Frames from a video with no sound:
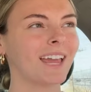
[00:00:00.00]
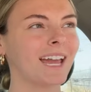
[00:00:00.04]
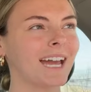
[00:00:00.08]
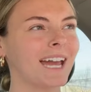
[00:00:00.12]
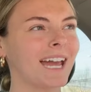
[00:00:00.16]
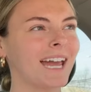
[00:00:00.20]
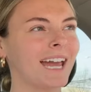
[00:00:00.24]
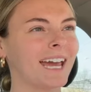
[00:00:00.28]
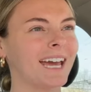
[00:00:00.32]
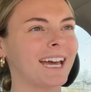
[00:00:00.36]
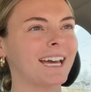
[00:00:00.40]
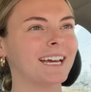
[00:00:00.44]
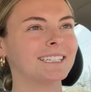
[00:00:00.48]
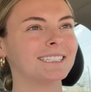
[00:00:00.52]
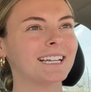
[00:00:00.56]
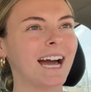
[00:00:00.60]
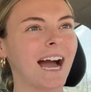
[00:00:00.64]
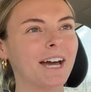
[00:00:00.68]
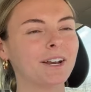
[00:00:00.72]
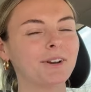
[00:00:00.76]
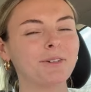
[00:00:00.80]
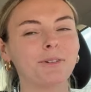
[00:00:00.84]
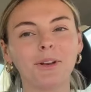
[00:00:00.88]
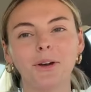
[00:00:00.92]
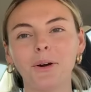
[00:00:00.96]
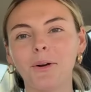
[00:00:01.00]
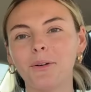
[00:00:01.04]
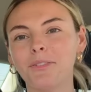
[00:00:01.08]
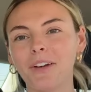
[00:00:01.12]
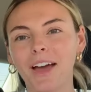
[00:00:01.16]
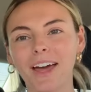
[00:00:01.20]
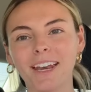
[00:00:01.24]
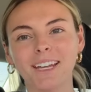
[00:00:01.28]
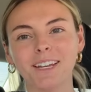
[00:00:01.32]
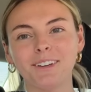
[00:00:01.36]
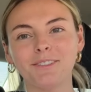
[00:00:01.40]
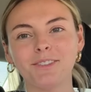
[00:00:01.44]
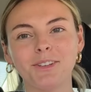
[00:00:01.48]
And I don't know if
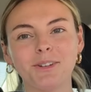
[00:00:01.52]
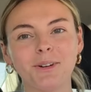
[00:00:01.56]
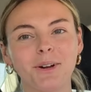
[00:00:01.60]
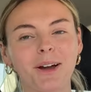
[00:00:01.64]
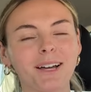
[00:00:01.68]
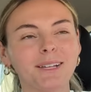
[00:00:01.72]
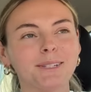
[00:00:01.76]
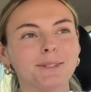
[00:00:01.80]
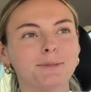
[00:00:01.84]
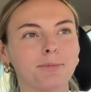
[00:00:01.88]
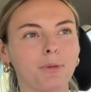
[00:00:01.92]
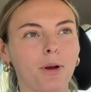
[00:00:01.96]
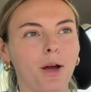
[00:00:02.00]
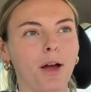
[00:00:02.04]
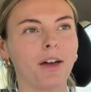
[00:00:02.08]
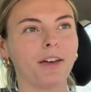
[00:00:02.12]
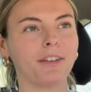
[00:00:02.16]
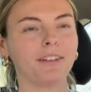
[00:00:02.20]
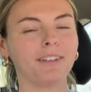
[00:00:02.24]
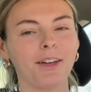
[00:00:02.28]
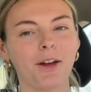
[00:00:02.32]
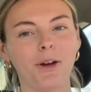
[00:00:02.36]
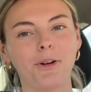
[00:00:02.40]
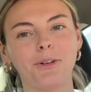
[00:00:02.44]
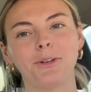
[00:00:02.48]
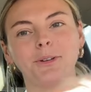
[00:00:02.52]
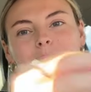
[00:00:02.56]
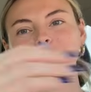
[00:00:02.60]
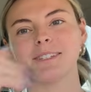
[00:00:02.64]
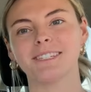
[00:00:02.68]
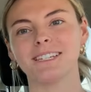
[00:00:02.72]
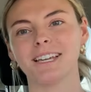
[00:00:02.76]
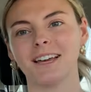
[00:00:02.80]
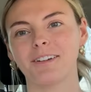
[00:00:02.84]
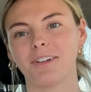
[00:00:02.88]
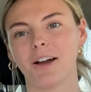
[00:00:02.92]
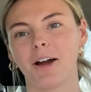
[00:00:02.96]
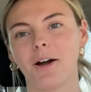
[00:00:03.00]
any of you guys run. Oh, you can
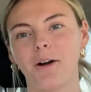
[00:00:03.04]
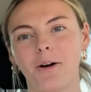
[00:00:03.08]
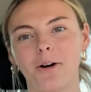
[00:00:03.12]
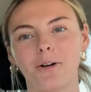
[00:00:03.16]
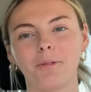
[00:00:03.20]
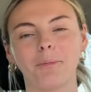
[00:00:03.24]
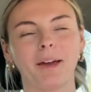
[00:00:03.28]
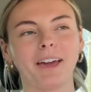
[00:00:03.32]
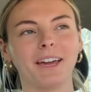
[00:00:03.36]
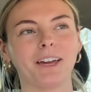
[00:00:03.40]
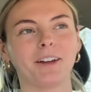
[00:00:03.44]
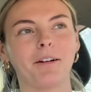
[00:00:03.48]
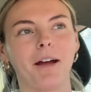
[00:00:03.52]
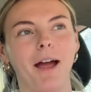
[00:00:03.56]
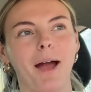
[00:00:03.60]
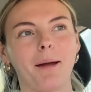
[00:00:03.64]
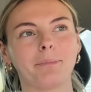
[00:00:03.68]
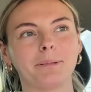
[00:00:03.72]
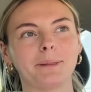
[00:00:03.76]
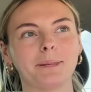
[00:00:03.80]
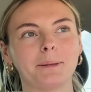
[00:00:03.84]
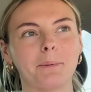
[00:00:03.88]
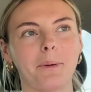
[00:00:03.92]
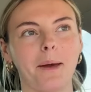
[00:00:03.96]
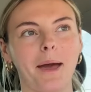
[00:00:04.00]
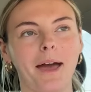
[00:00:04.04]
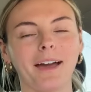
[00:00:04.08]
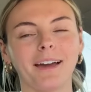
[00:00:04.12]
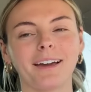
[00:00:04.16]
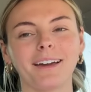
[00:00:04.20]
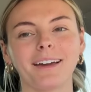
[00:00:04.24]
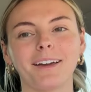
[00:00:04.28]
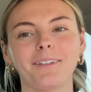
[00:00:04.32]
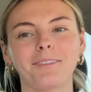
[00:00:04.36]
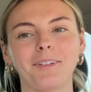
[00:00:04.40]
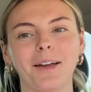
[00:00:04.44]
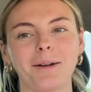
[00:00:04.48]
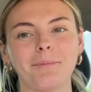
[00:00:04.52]
see I've got all my crap in the back.
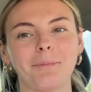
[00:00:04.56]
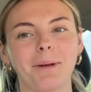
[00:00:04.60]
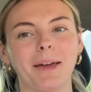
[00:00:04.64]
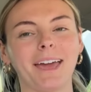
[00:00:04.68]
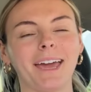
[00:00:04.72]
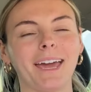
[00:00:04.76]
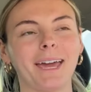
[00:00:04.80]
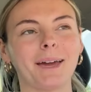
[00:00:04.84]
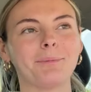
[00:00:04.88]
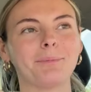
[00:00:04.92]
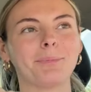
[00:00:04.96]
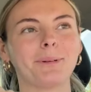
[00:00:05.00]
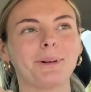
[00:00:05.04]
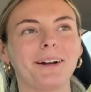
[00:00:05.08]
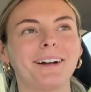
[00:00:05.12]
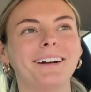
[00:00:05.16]
I've got my hamper.